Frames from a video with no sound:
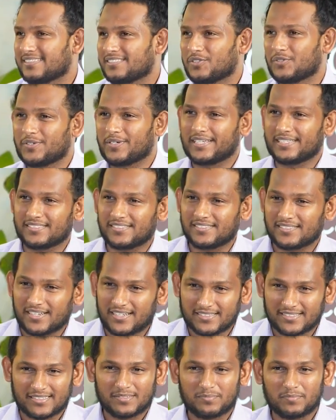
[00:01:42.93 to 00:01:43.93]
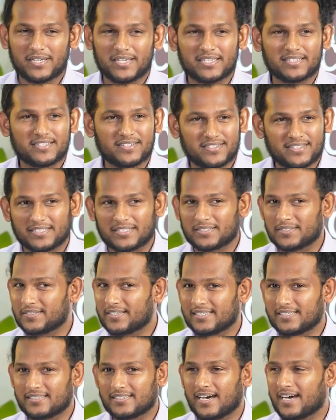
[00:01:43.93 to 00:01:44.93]
So I started my career
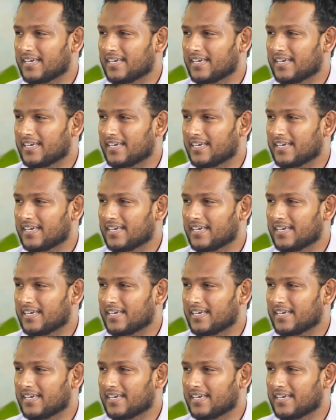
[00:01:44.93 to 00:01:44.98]
at